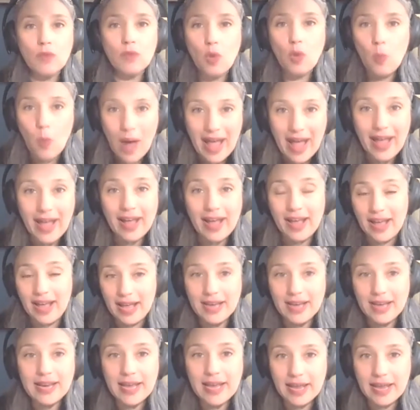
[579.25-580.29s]
way
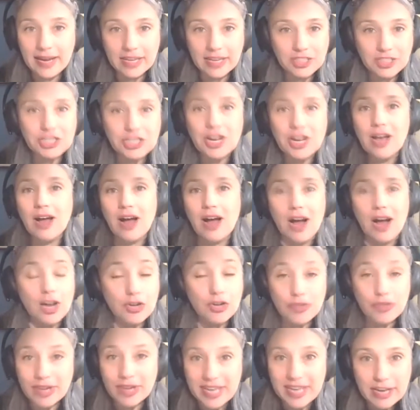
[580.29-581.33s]
in yiddish
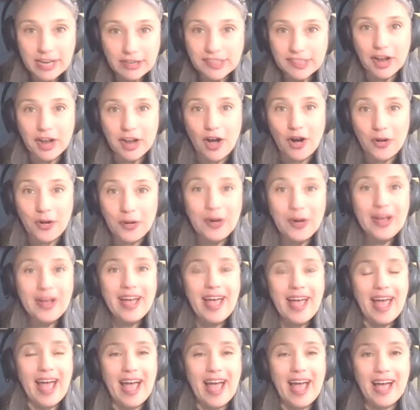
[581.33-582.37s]
100 years ago
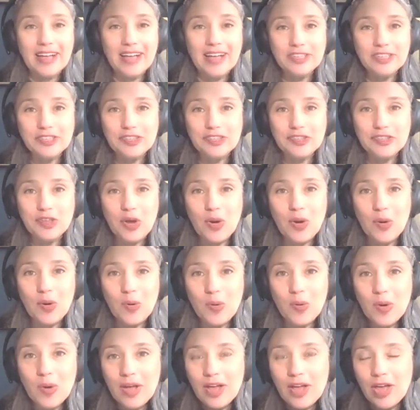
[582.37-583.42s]
and
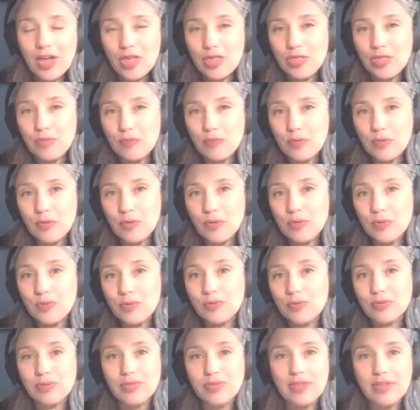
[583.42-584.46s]
so
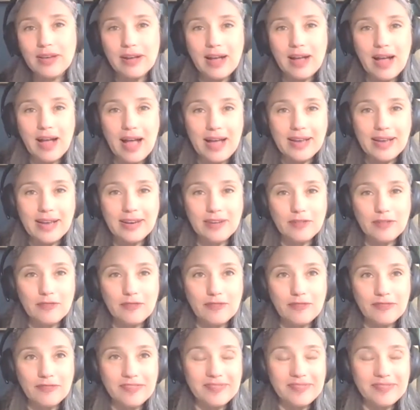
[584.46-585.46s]
through the kind of